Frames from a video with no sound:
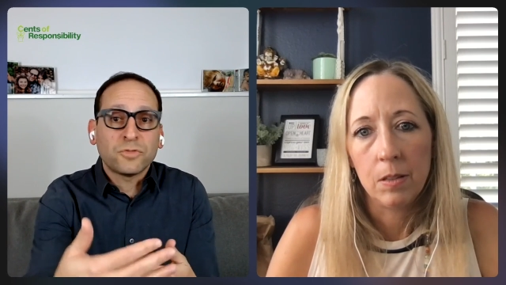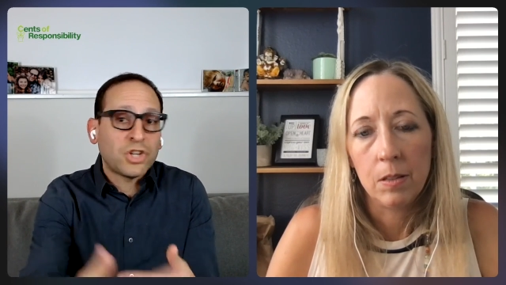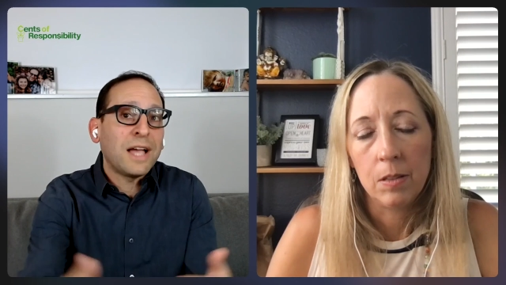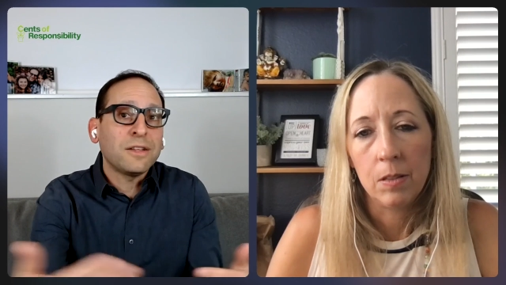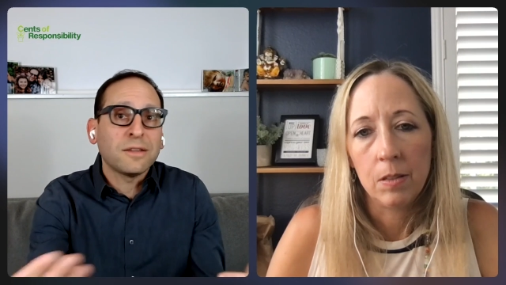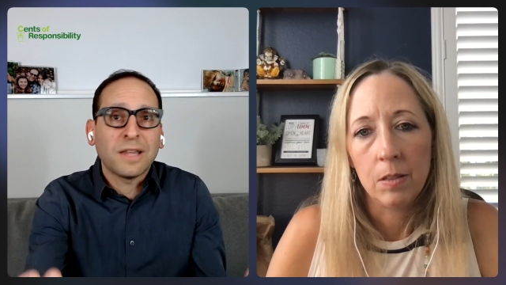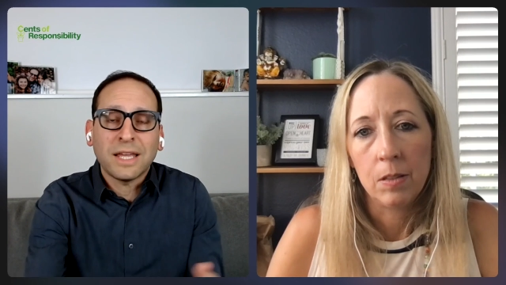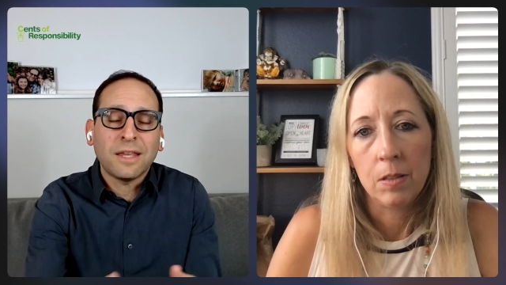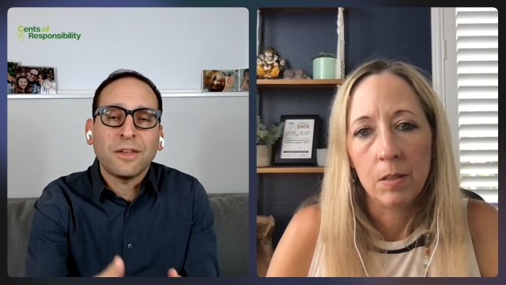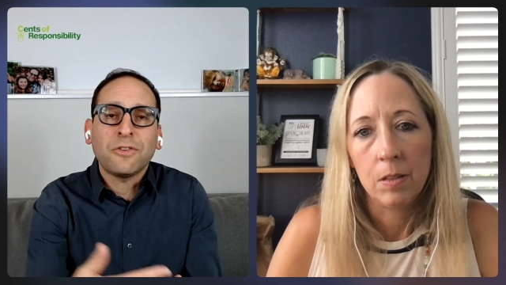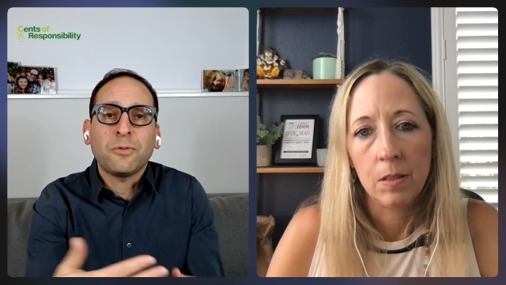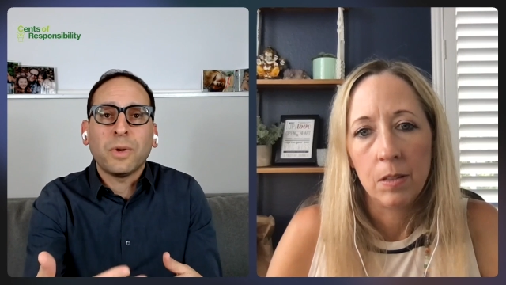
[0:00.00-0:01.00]

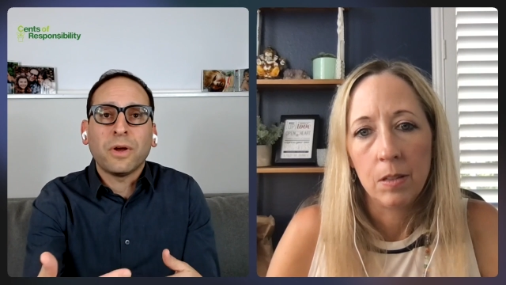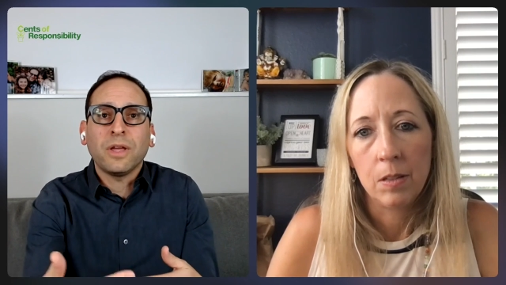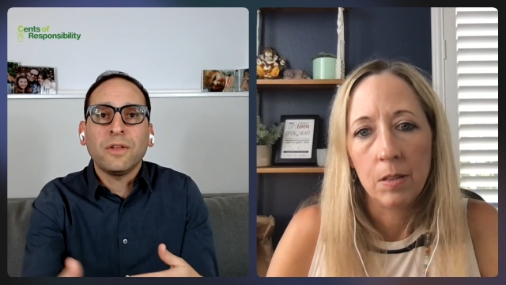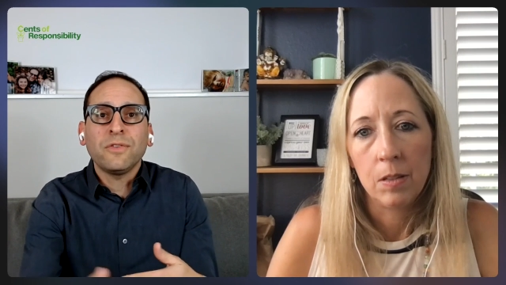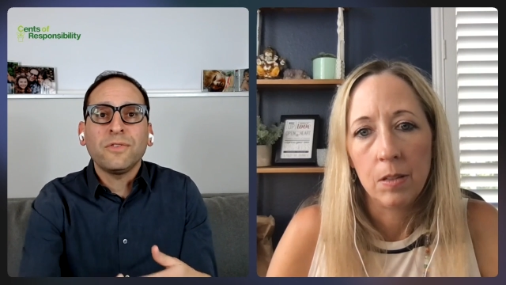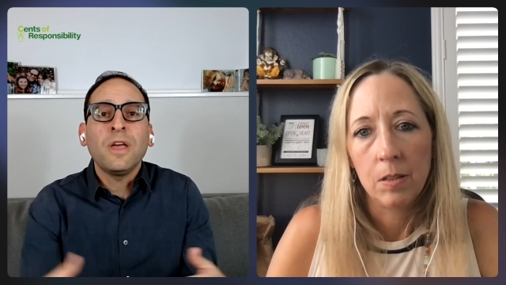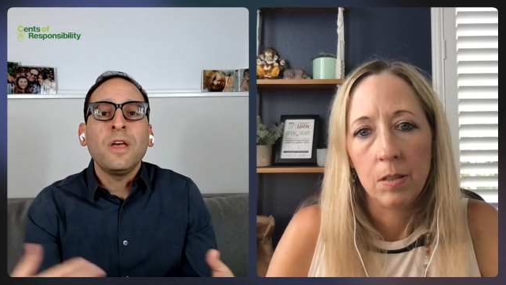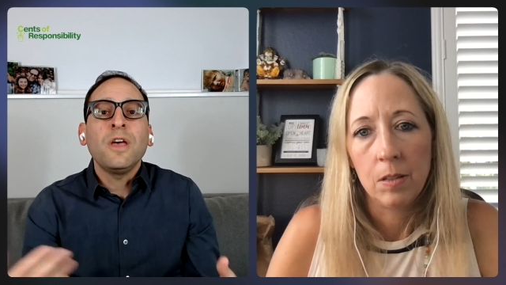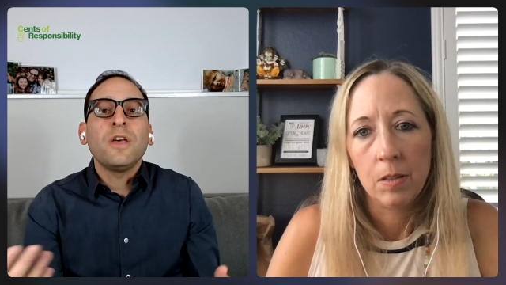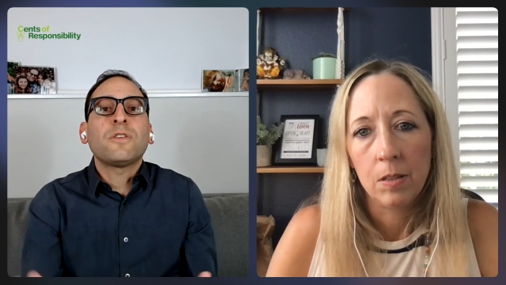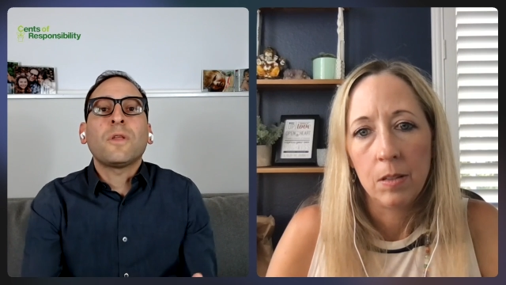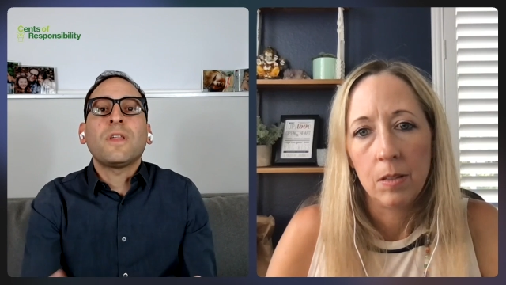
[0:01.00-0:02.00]
Speaker 1: childlike experience mm-hmm.
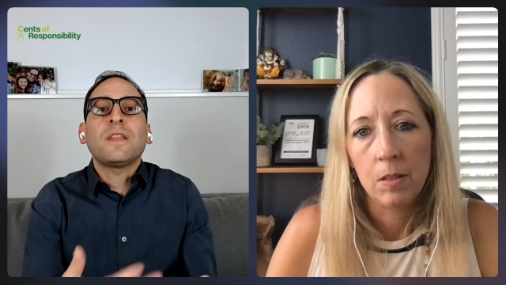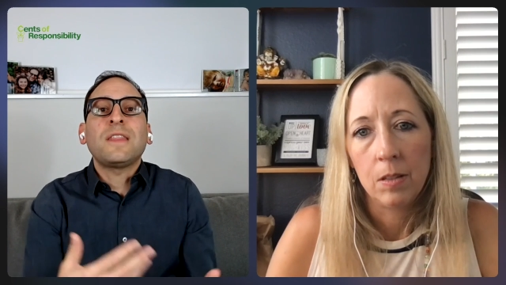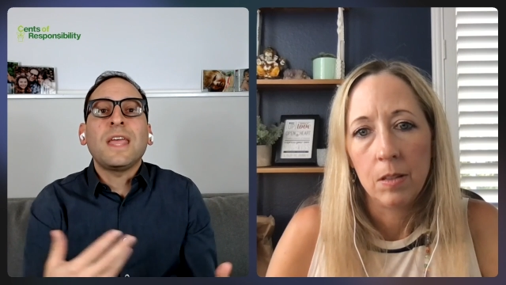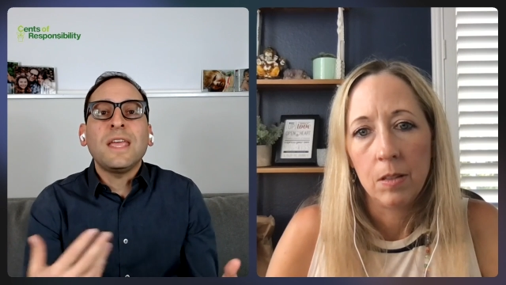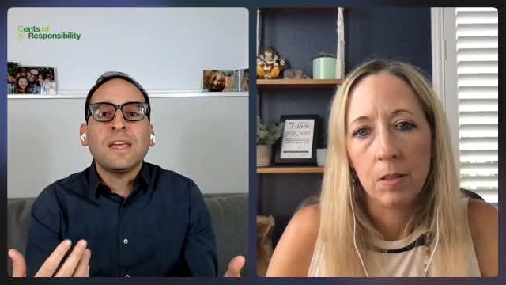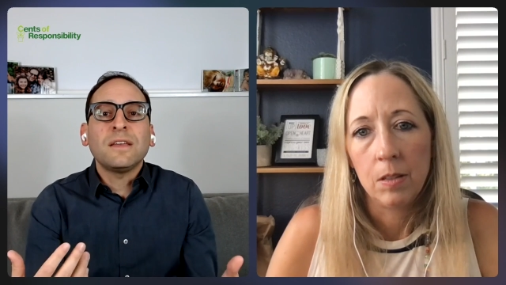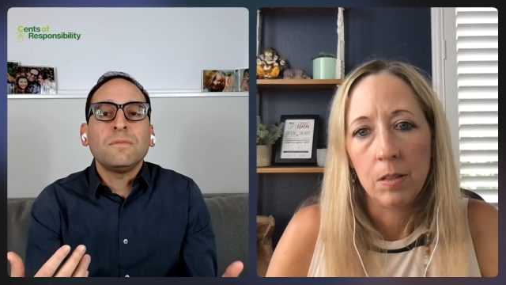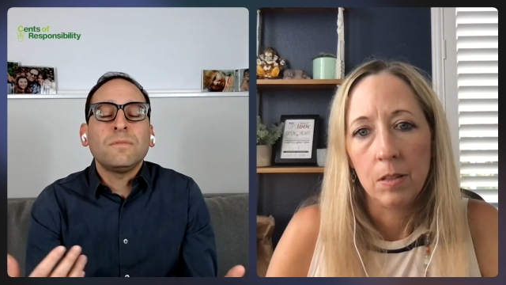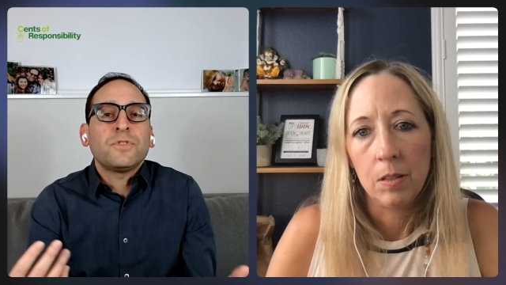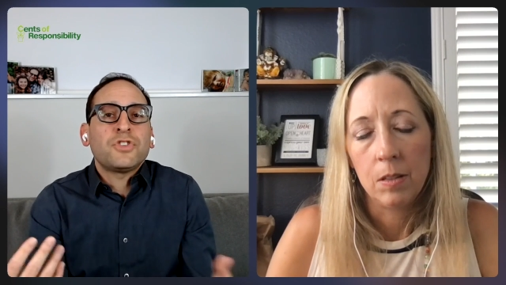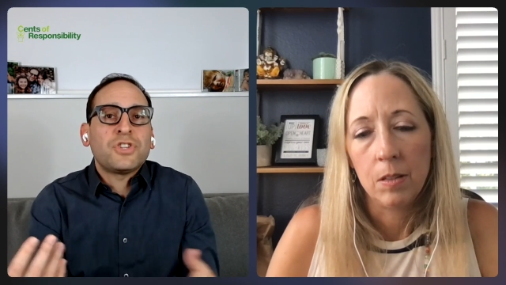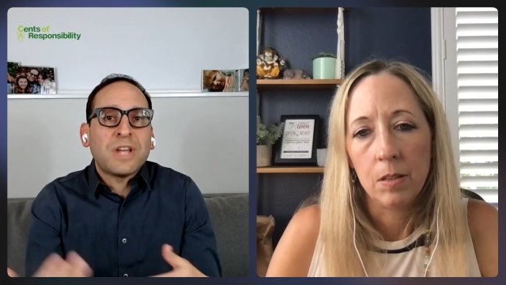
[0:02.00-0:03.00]
so that they
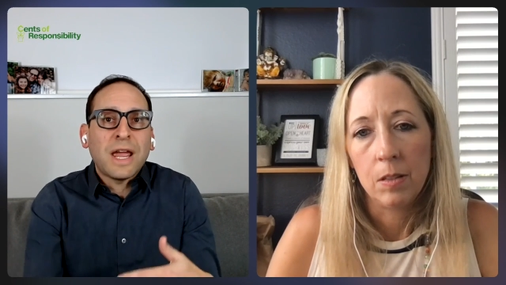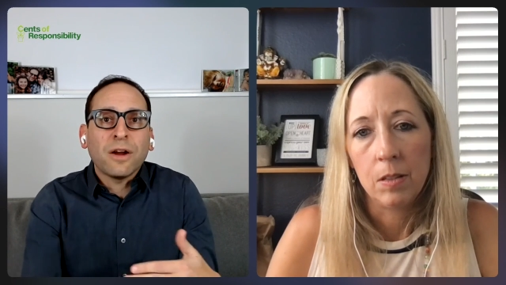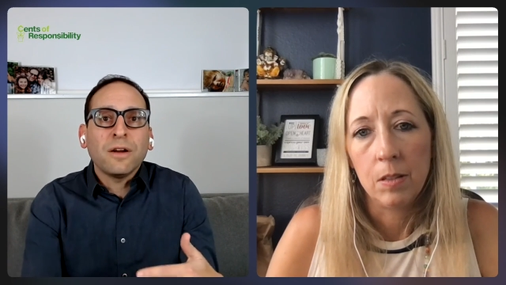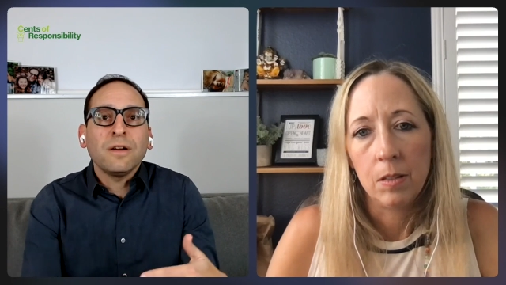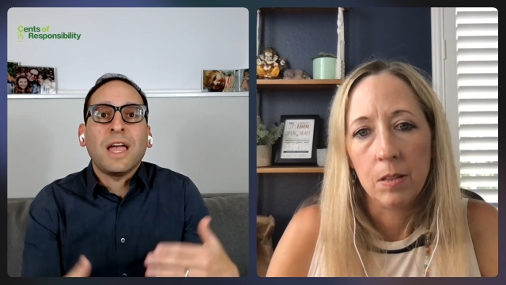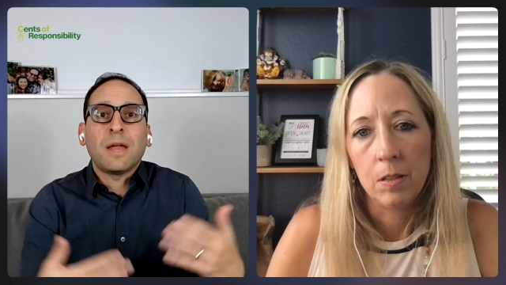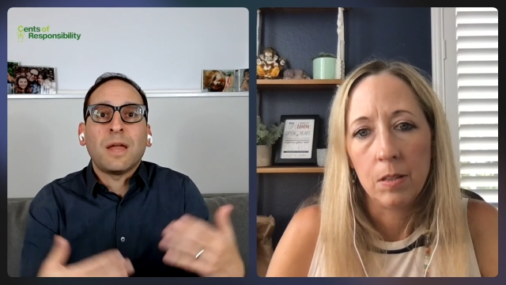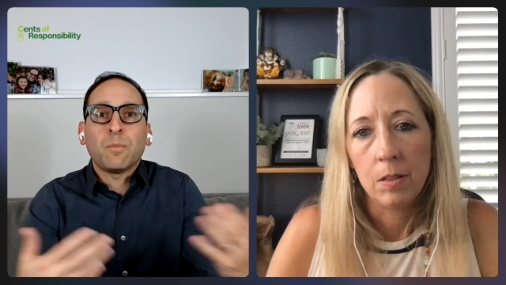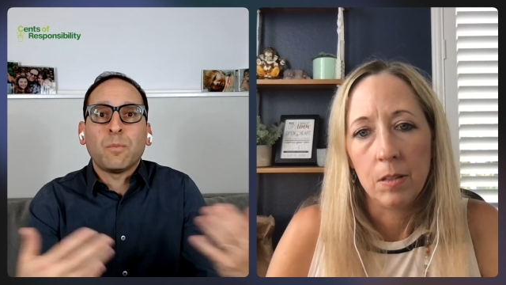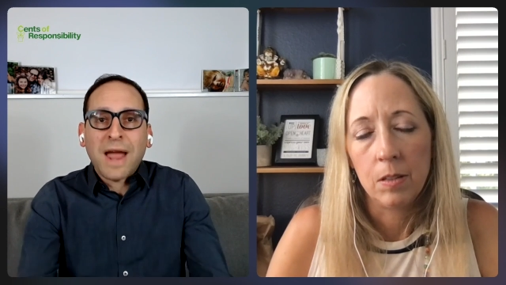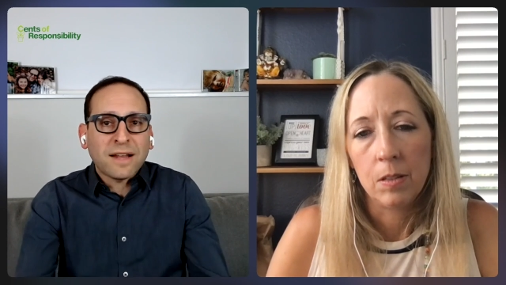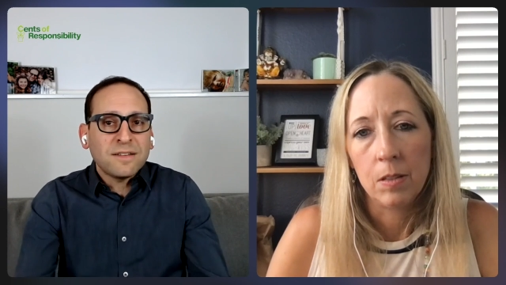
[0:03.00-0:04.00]
can share
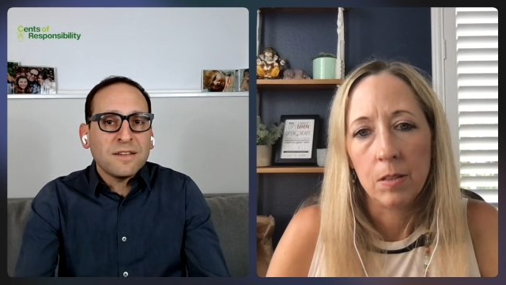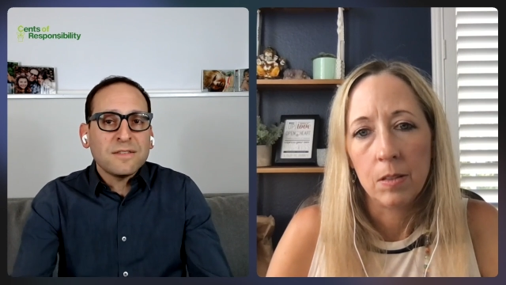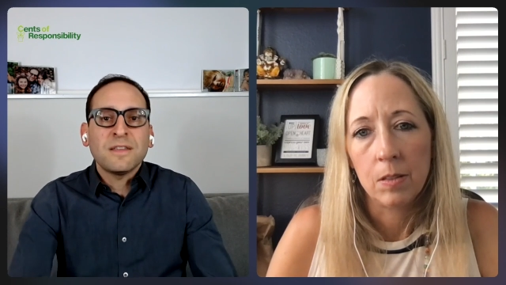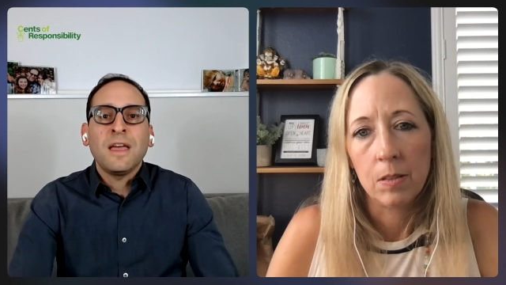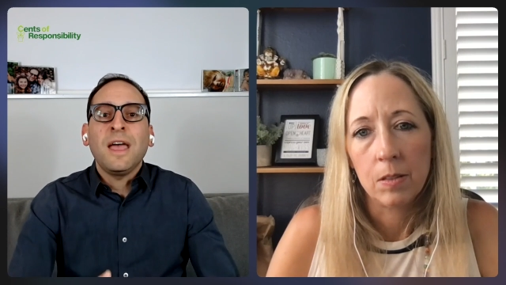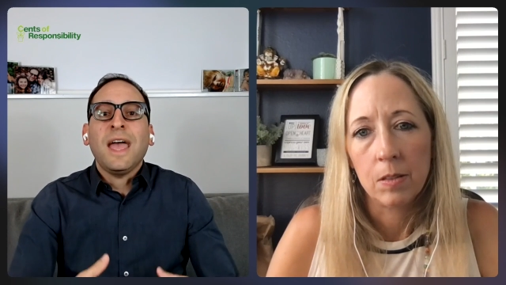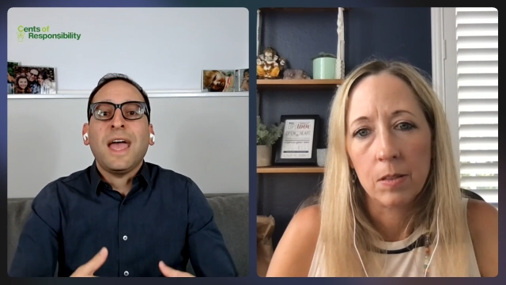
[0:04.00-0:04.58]
and practice